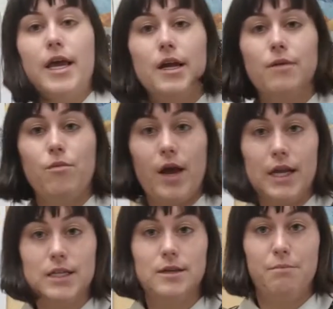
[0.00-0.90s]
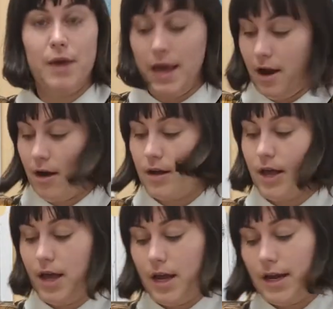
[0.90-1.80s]
and I'm ready to pair.
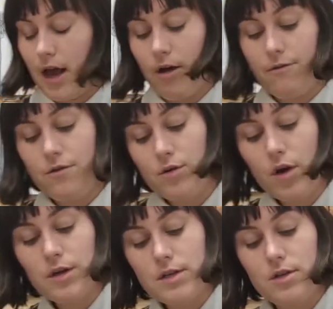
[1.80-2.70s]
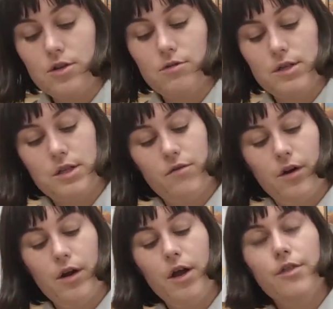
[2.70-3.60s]
Now, if you notice on your
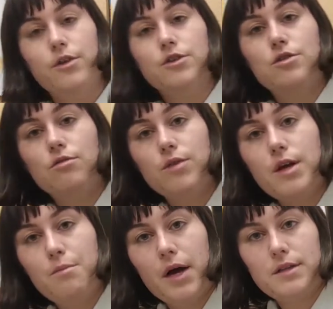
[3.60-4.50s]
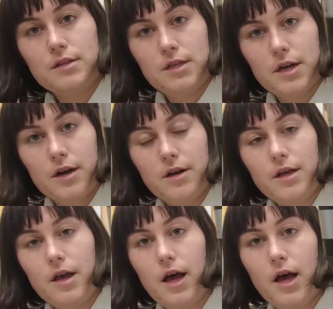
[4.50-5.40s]
receiver, there's 3 buttons here.
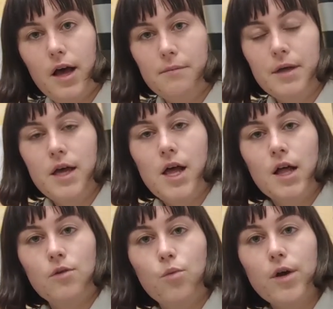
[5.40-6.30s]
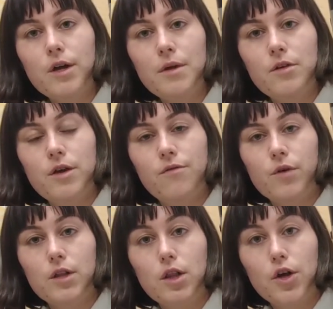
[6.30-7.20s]
We're going to be looking
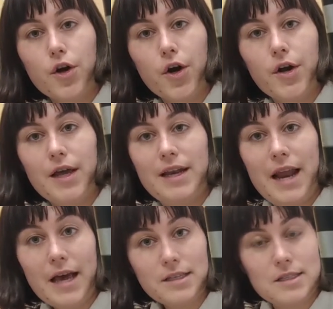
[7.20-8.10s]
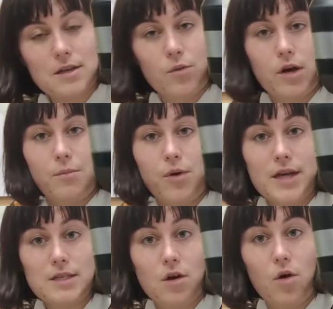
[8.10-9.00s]
for Learn next. We're going to
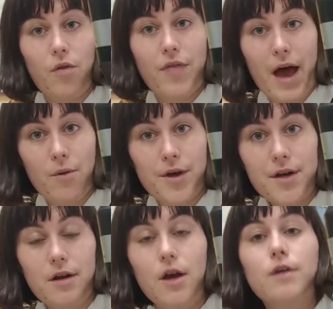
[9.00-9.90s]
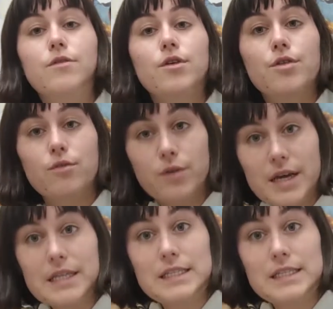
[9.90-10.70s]
press and hold that one for 3